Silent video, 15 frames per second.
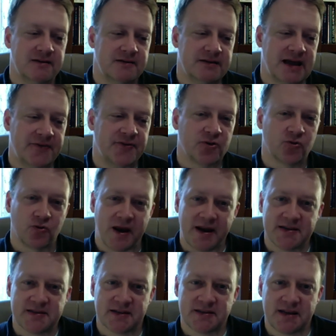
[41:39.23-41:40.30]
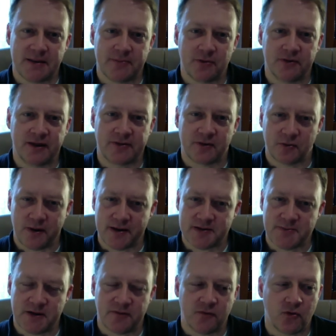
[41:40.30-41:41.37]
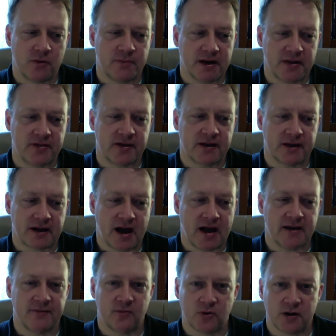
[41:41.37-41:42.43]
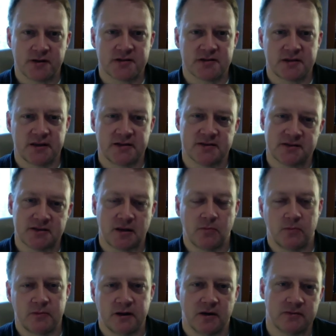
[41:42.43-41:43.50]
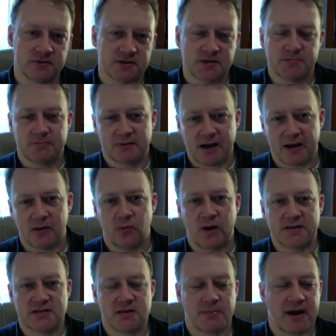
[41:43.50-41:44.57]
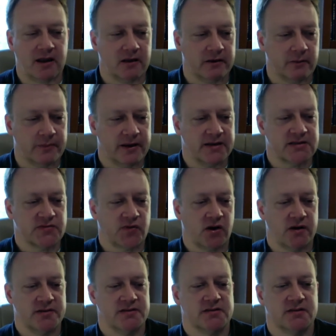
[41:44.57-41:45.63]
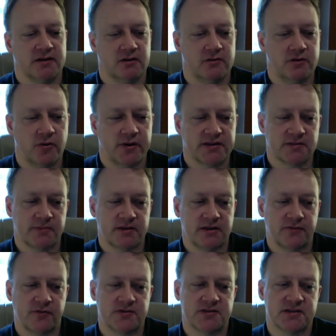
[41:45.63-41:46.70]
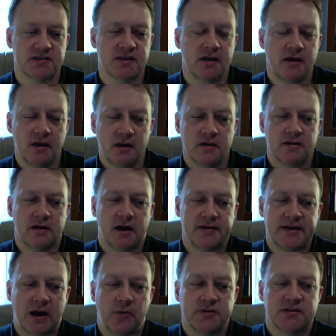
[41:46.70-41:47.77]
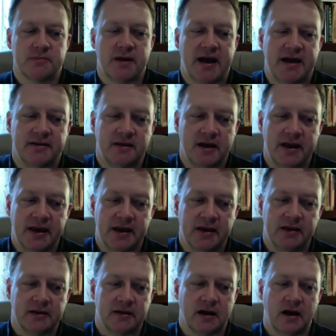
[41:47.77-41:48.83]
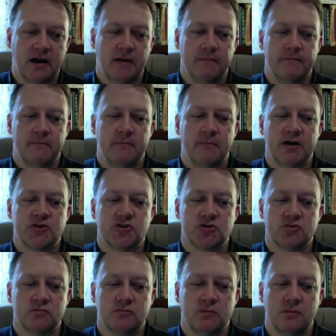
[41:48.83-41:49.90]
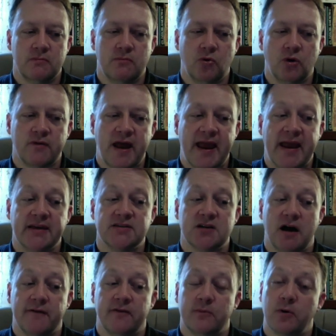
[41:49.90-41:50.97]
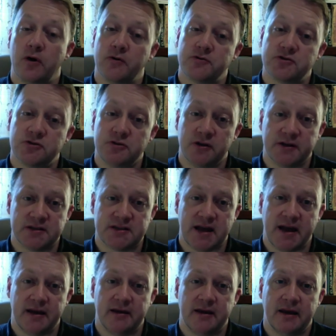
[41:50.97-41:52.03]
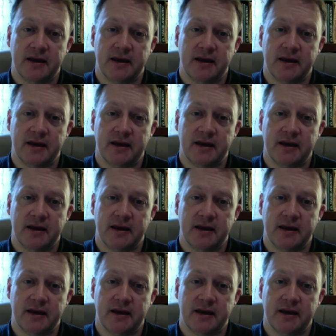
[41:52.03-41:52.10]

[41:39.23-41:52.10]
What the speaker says: Not the greatest example, not the greatest metaphor, but I think it kind of works, and some just kind of wets the palate a little bit as far as knowing some of the differences. Taoism had a much more of a hands-off approach, you could say.